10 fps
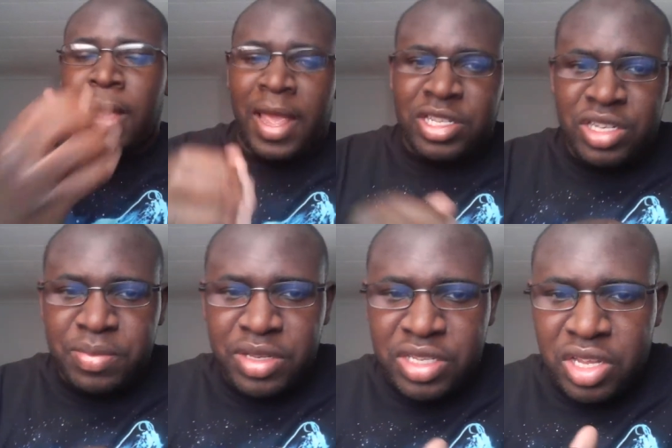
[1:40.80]
And she's
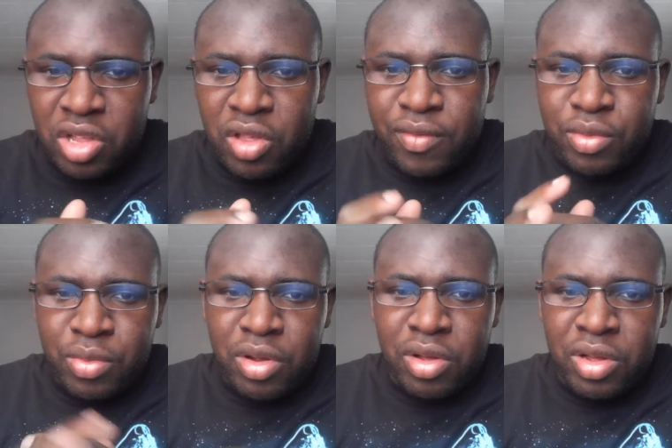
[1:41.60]
been seen all over the
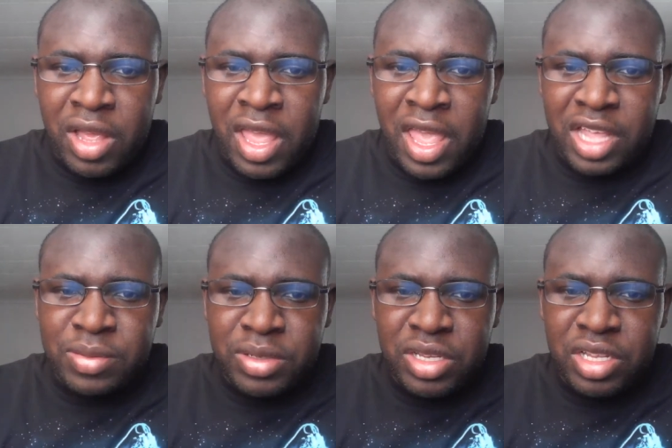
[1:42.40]
world,
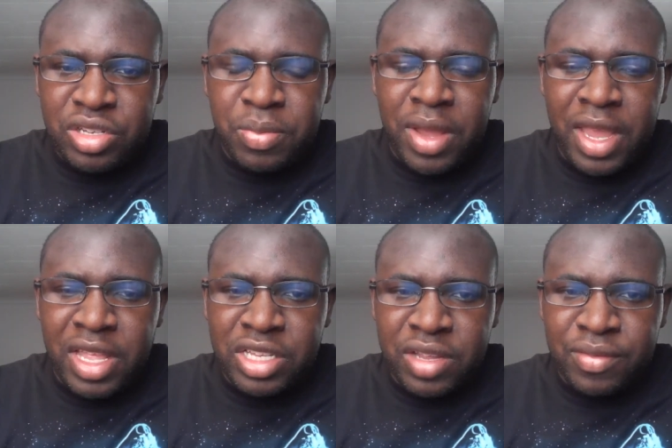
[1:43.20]
especially in Japan
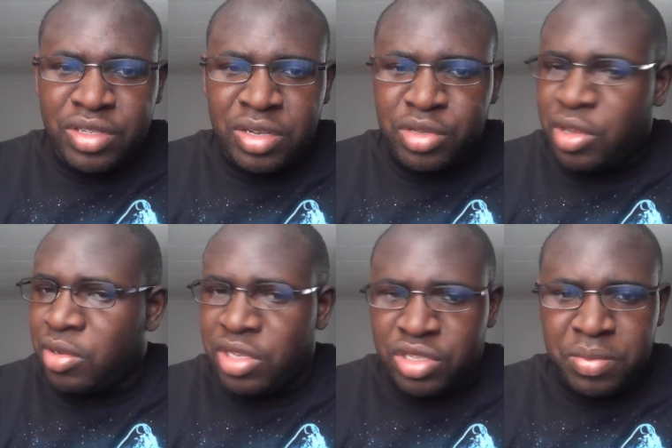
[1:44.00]
as ever. She was
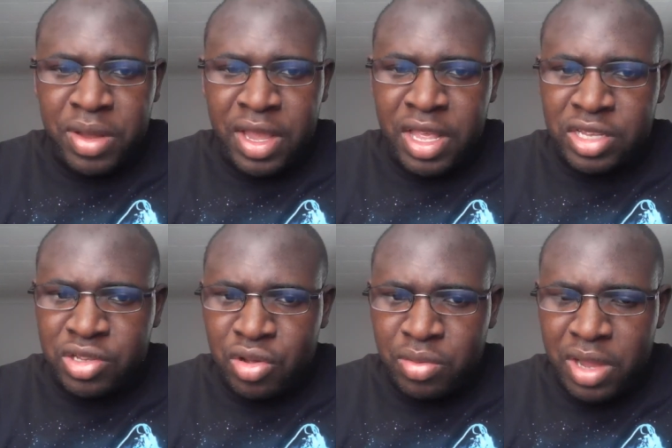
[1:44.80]
noticed in Japan as
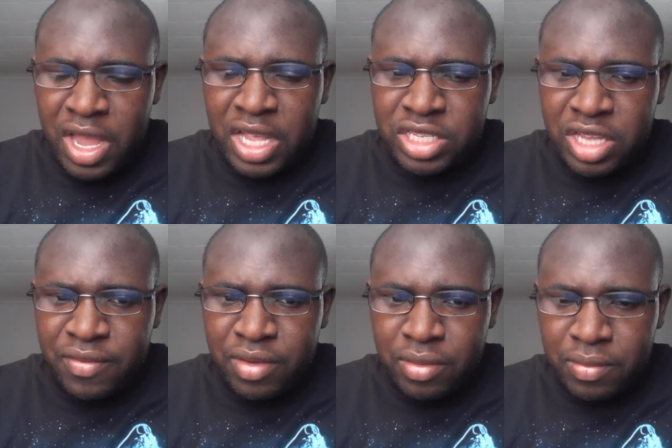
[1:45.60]
all, as
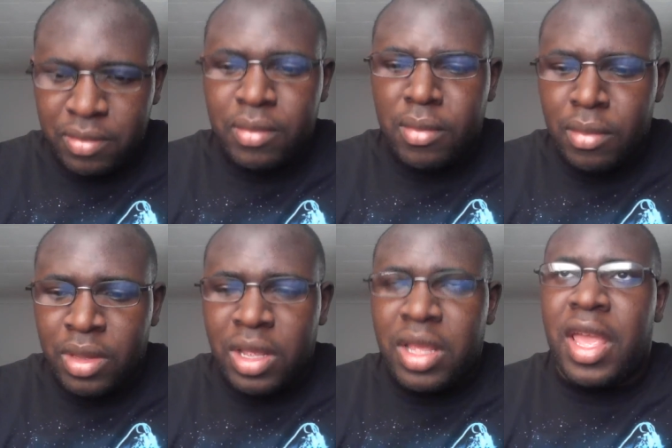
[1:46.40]
ever.
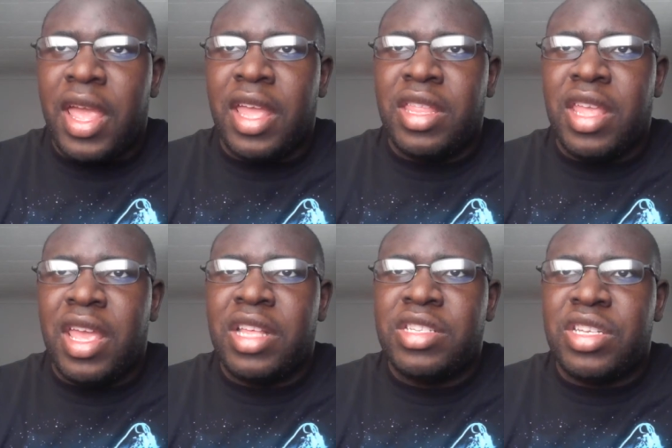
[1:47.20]
And
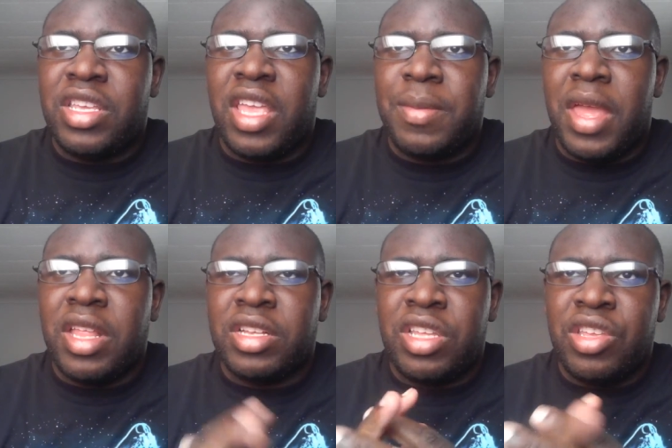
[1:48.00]
then she came to
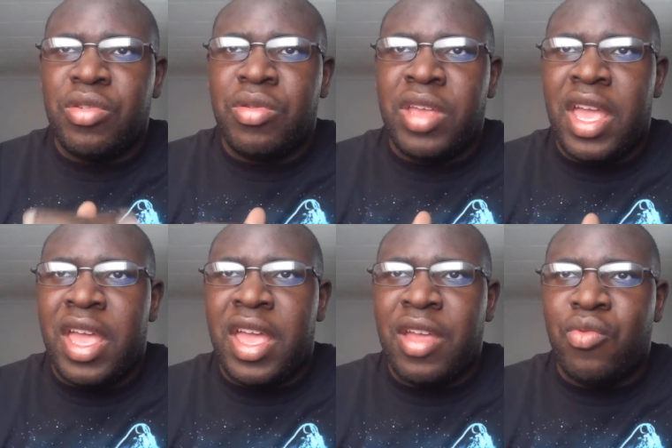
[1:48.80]
NXT
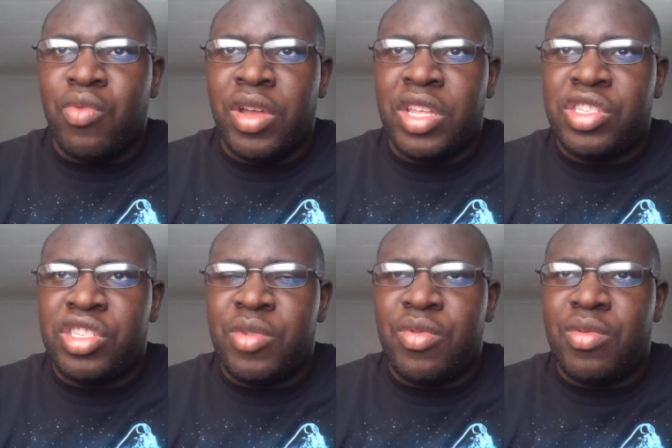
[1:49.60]
UK when
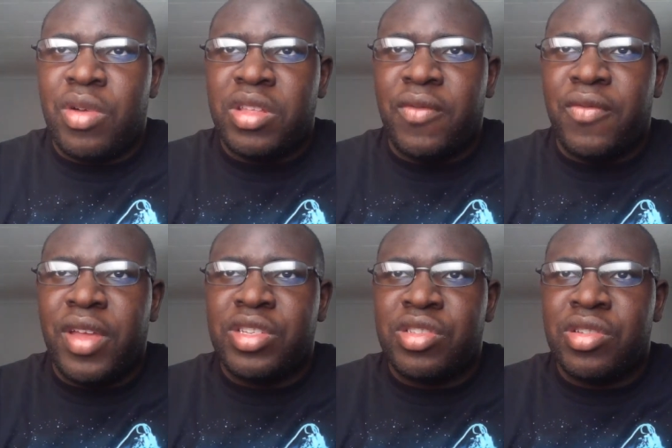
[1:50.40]
someone wanted to
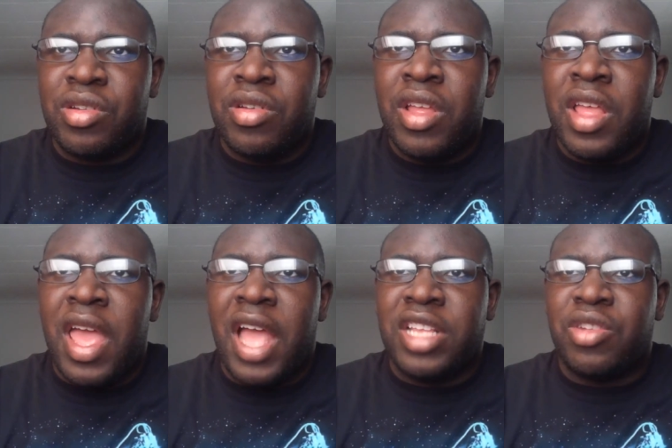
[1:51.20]
face her
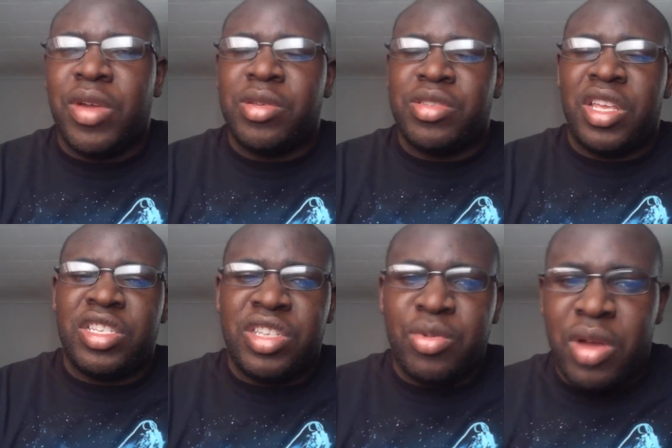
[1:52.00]
as a way of saying
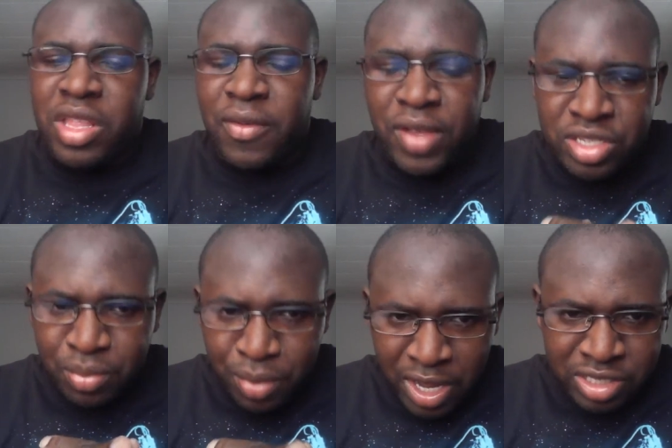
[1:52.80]
she wanted to face the
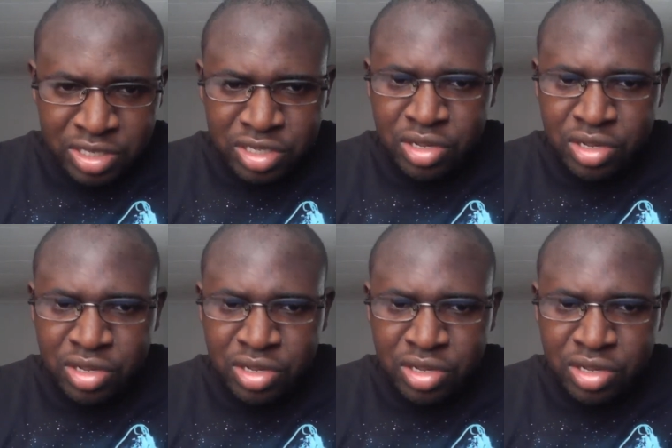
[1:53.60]
best.